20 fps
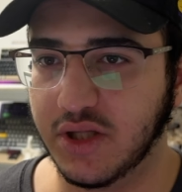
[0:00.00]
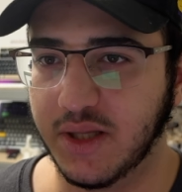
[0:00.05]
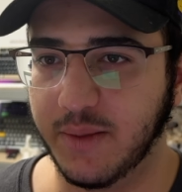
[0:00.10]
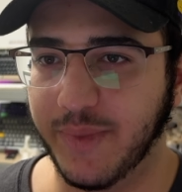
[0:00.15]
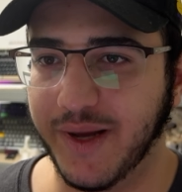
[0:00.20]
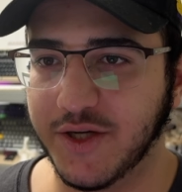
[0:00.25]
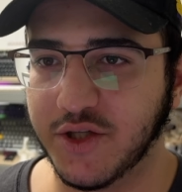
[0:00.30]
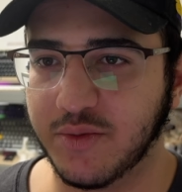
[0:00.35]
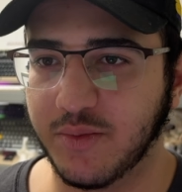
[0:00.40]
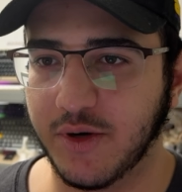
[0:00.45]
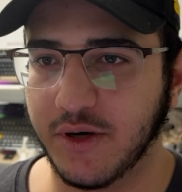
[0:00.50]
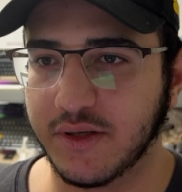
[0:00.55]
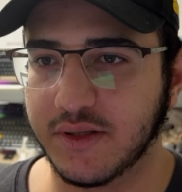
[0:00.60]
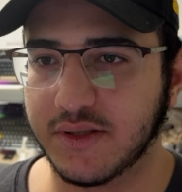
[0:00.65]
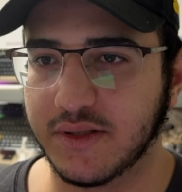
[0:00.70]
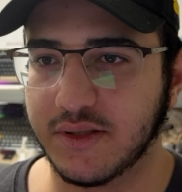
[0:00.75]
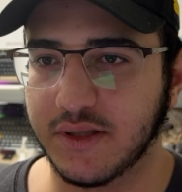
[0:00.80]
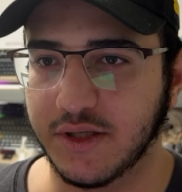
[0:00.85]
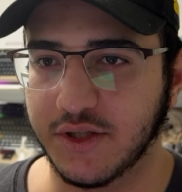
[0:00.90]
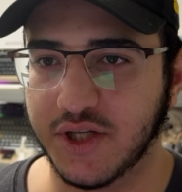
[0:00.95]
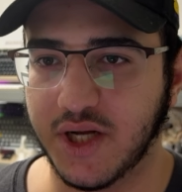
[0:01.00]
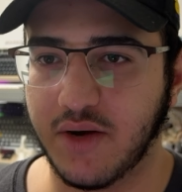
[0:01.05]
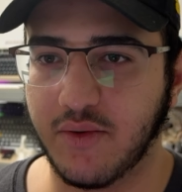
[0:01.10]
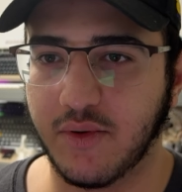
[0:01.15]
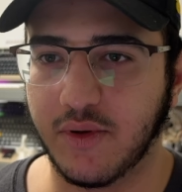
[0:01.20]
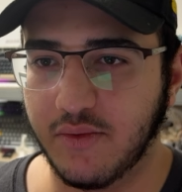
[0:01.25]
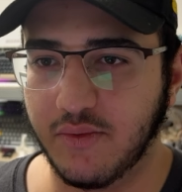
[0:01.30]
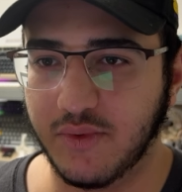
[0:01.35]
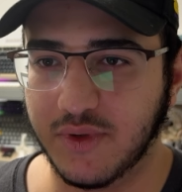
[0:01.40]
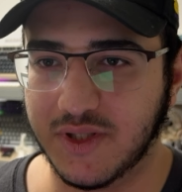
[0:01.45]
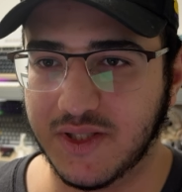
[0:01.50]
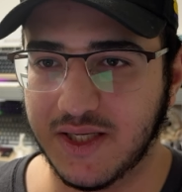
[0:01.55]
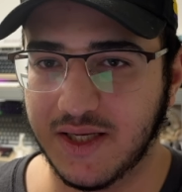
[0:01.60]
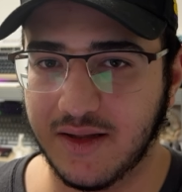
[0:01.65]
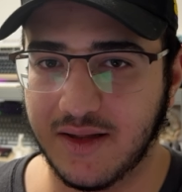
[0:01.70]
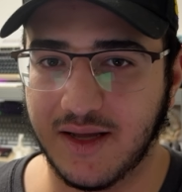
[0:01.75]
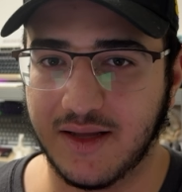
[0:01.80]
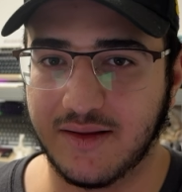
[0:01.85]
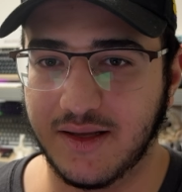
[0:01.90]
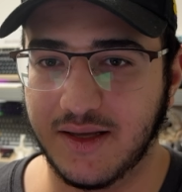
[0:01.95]
benchmarks in general, we see
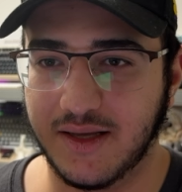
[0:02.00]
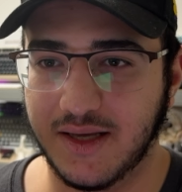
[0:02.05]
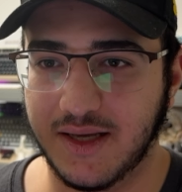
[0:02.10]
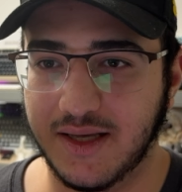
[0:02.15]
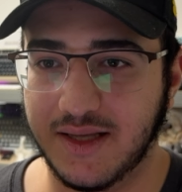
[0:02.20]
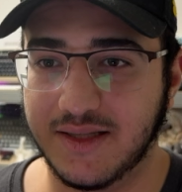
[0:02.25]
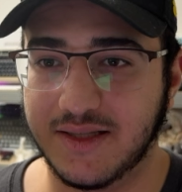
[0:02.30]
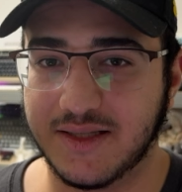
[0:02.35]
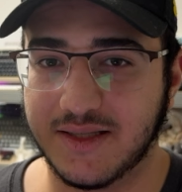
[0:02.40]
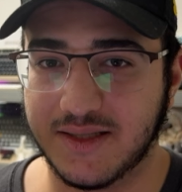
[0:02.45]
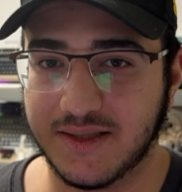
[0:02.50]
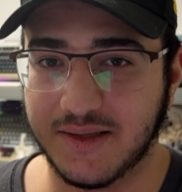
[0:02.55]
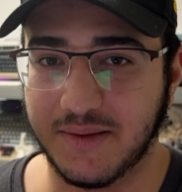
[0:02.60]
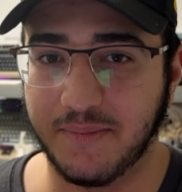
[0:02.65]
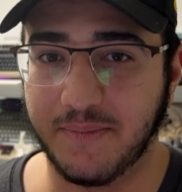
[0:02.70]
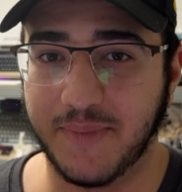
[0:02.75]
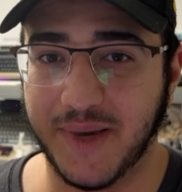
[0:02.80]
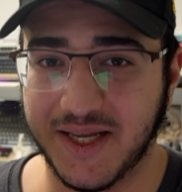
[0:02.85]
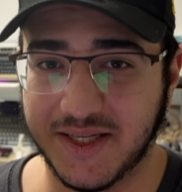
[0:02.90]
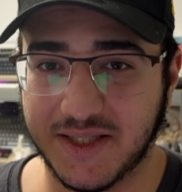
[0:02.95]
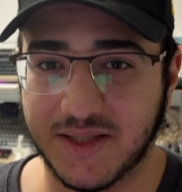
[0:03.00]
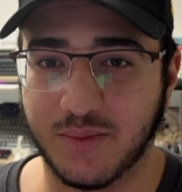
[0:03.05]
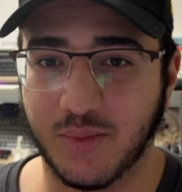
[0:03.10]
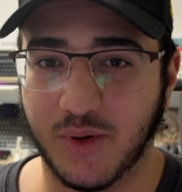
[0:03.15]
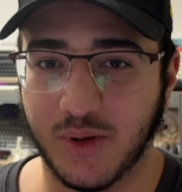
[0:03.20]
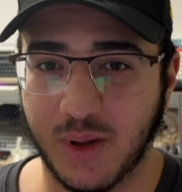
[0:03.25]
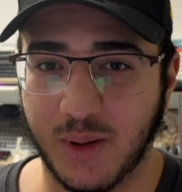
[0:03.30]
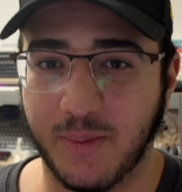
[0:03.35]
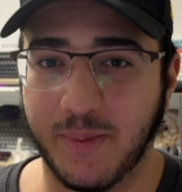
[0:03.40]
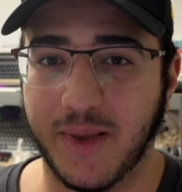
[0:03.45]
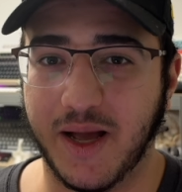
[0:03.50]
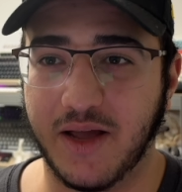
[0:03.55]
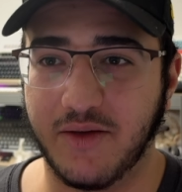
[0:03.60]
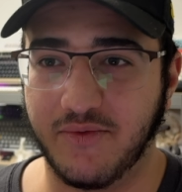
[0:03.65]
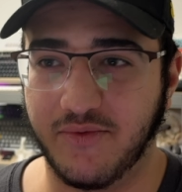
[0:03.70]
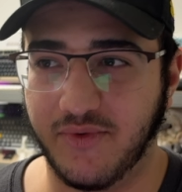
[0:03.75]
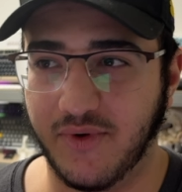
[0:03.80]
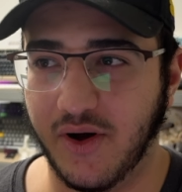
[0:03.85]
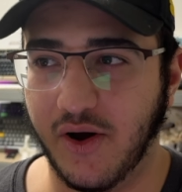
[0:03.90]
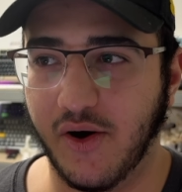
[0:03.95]
that it's the best model by
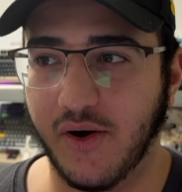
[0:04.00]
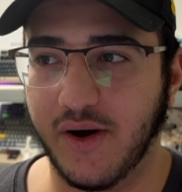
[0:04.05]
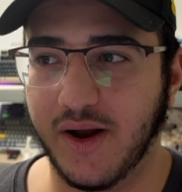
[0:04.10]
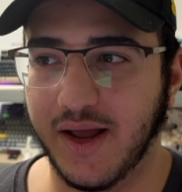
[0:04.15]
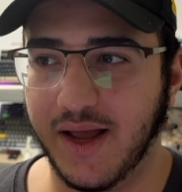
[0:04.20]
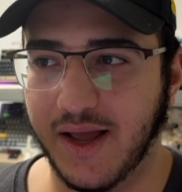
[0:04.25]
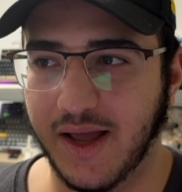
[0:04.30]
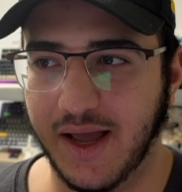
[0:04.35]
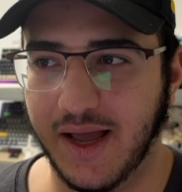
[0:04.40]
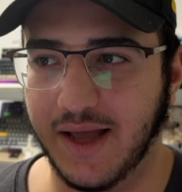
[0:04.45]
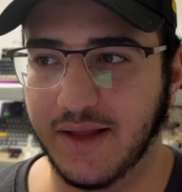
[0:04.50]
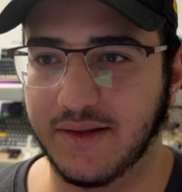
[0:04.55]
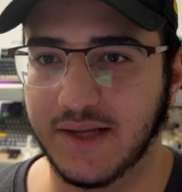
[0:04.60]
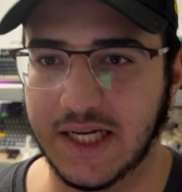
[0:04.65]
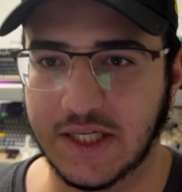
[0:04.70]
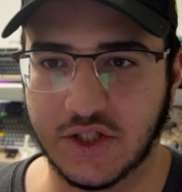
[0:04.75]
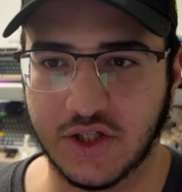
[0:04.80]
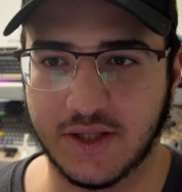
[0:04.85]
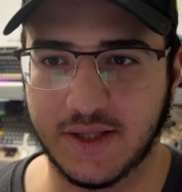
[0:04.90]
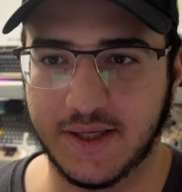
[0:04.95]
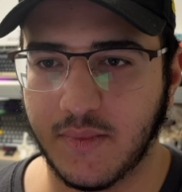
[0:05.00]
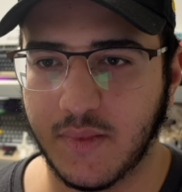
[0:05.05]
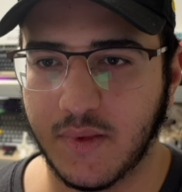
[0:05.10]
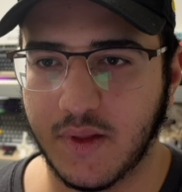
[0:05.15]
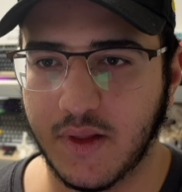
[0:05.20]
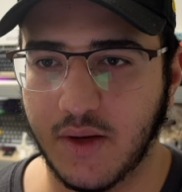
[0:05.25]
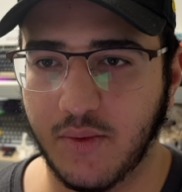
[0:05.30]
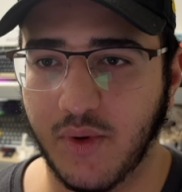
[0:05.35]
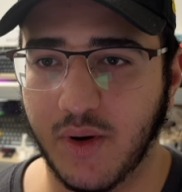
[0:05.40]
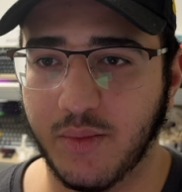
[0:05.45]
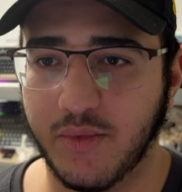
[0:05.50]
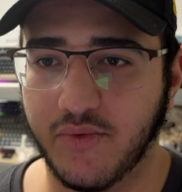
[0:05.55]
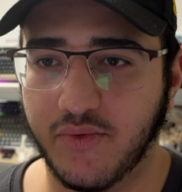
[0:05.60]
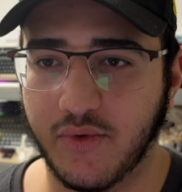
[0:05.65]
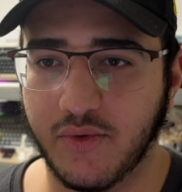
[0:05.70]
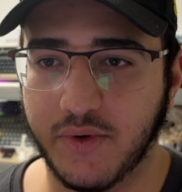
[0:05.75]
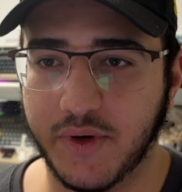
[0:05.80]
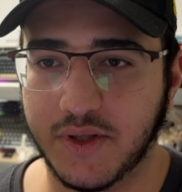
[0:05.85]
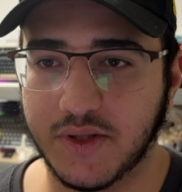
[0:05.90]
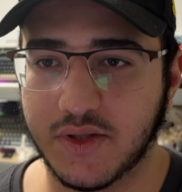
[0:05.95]
far at HLE. The one
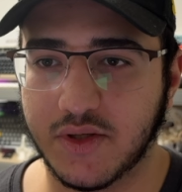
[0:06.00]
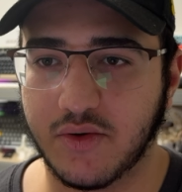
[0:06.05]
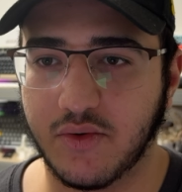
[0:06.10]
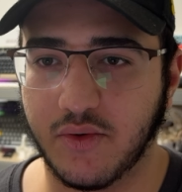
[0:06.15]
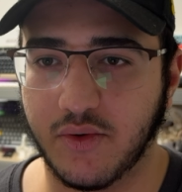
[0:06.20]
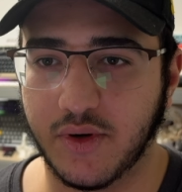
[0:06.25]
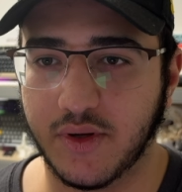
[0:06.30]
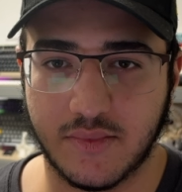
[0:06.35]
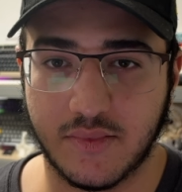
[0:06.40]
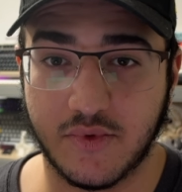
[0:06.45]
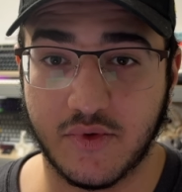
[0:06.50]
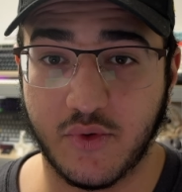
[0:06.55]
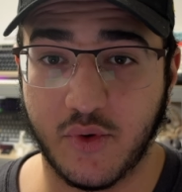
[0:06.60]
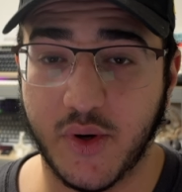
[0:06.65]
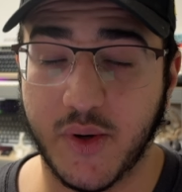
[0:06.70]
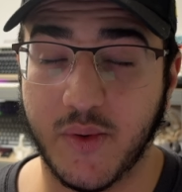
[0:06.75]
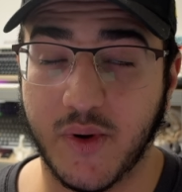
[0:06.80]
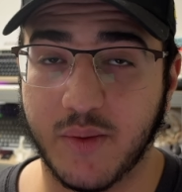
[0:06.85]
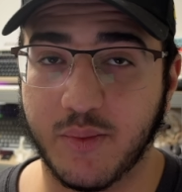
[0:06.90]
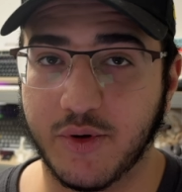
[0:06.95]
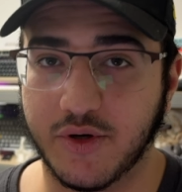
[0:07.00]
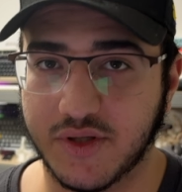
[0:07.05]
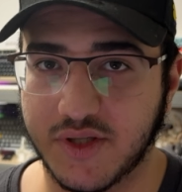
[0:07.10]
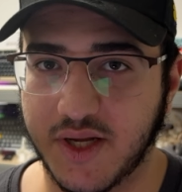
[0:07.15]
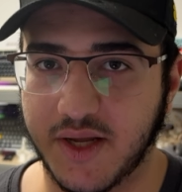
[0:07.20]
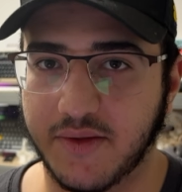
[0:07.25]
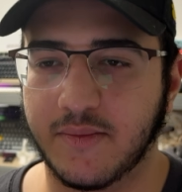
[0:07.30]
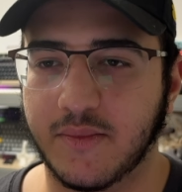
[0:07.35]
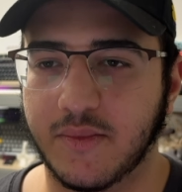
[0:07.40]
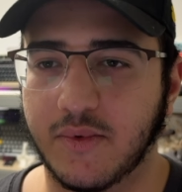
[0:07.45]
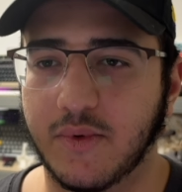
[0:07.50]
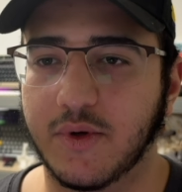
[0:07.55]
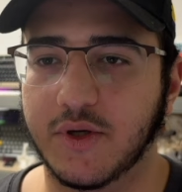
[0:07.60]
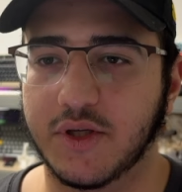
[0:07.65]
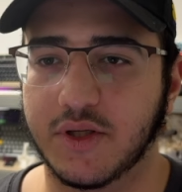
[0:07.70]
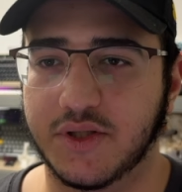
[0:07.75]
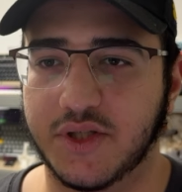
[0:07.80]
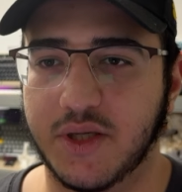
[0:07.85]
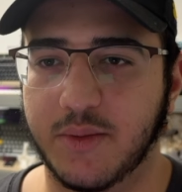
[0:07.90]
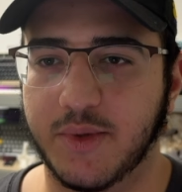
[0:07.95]
before it scored 31%, which
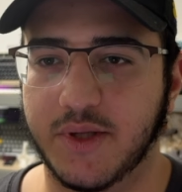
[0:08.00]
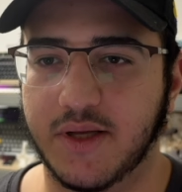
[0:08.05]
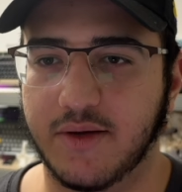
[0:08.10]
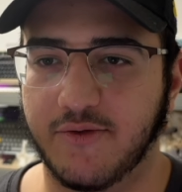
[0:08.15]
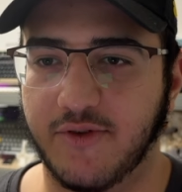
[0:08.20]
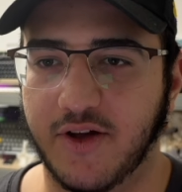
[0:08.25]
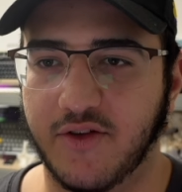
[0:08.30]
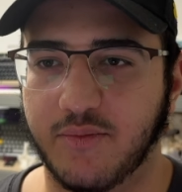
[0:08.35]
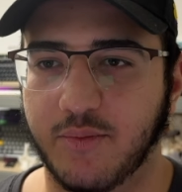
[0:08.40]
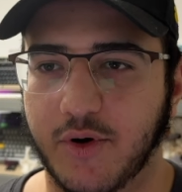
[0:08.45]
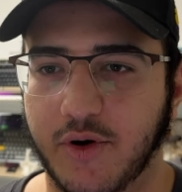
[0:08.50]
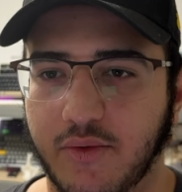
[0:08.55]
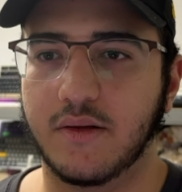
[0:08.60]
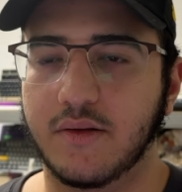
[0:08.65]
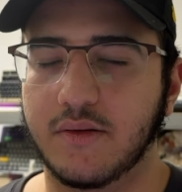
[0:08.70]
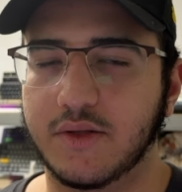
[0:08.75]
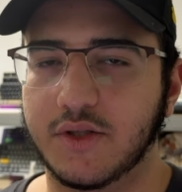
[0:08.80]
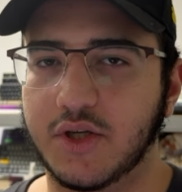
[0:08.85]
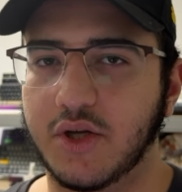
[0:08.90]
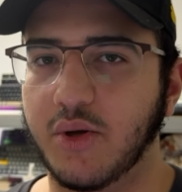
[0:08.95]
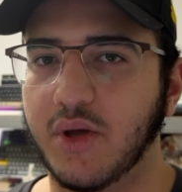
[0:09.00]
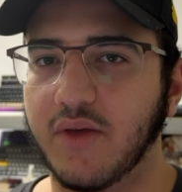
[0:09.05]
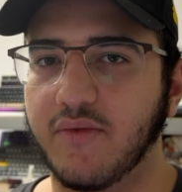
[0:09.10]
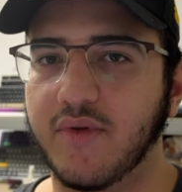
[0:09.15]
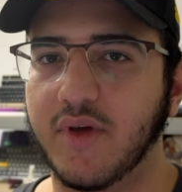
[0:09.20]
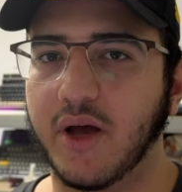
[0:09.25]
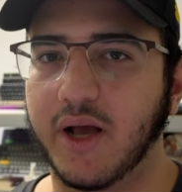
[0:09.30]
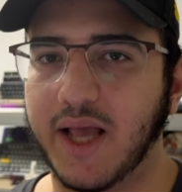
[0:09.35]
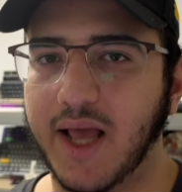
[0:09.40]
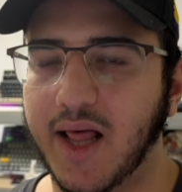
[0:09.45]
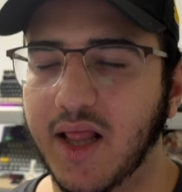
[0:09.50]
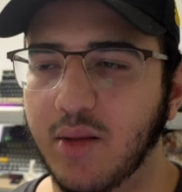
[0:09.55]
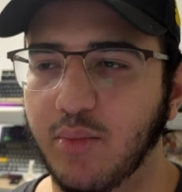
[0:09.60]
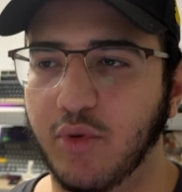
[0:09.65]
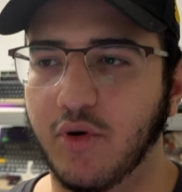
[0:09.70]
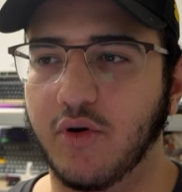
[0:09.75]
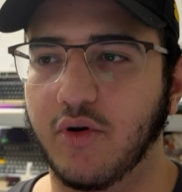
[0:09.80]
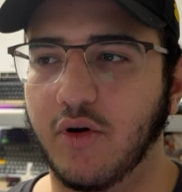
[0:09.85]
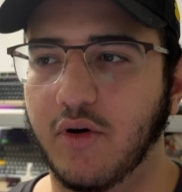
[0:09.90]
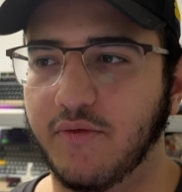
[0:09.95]
is GPT-5 Pro. This should give you a
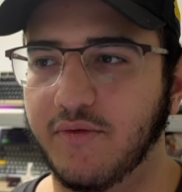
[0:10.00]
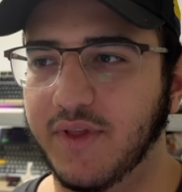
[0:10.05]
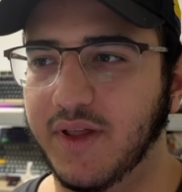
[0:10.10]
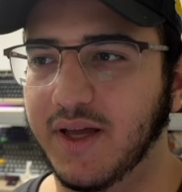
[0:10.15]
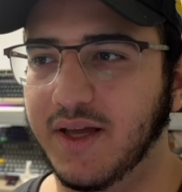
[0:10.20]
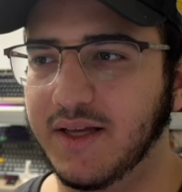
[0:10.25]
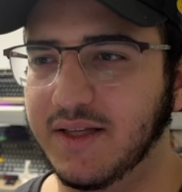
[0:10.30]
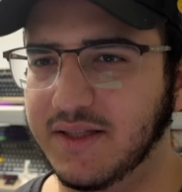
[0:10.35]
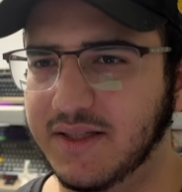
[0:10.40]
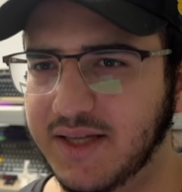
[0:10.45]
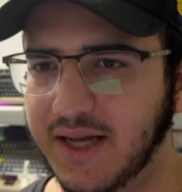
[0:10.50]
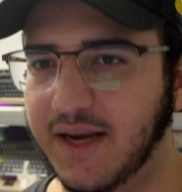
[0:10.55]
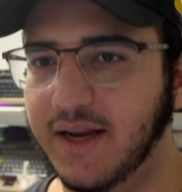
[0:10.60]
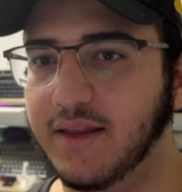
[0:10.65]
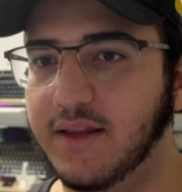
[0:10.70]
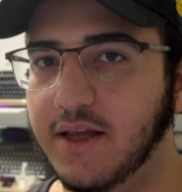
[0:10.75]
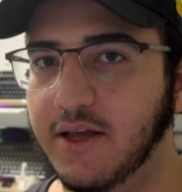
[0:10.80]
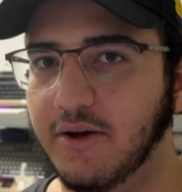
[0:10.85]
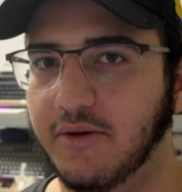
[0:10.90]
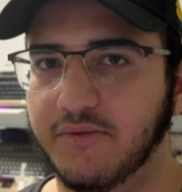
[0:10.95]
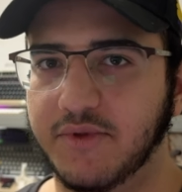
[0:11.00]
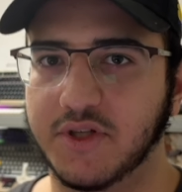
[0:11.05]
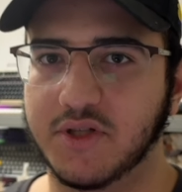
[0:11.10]
caliber of the insanity of this